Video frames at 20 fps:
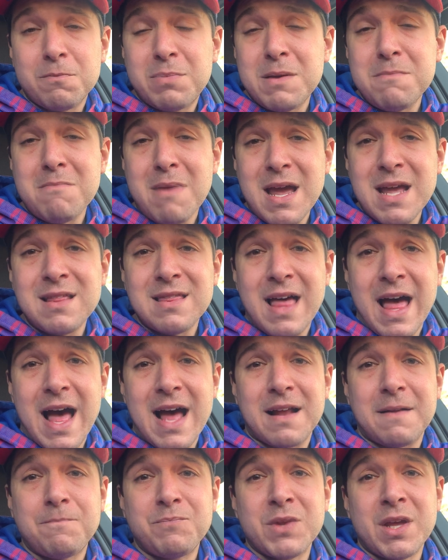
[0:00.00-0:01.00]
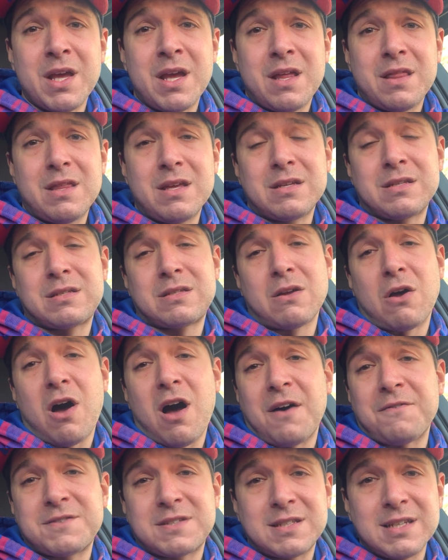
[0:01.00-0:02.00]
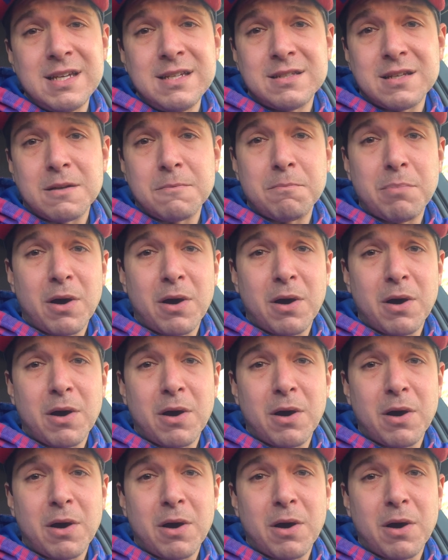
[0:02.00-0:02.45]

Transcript: be made that this offseason.